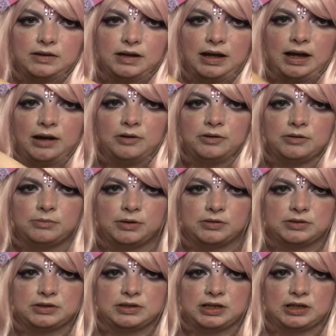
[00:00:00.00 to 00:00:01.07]

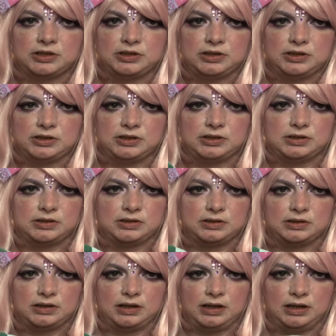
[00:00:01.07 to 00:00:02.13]
outermost sections
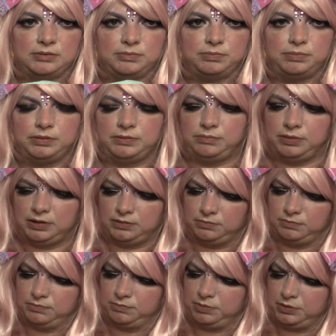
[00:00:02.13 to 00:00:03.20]
and
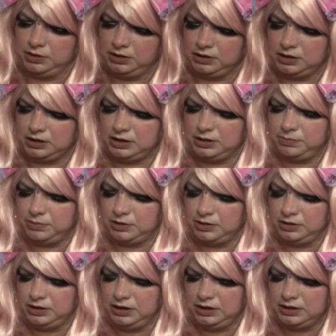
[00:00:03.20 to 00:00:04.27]
putting the clip
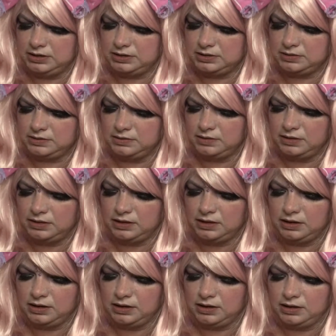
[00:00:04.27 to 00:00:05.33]
on these,
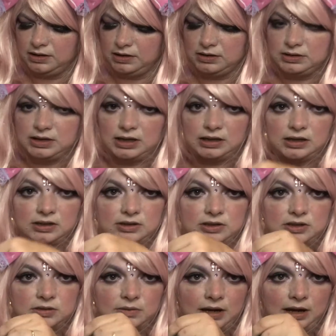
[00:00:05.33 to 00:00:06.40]
taking the
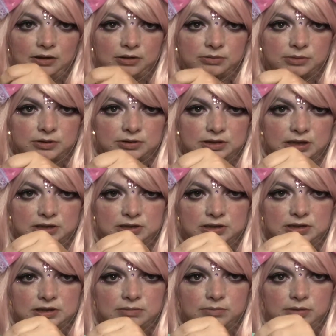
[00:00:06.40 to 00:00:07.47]
two outermost
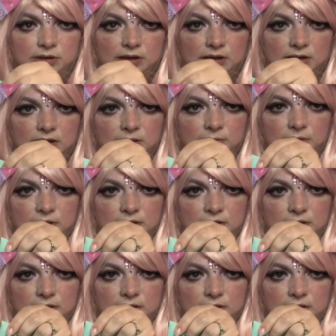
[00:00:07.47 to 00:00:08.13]
sections and putting a clip on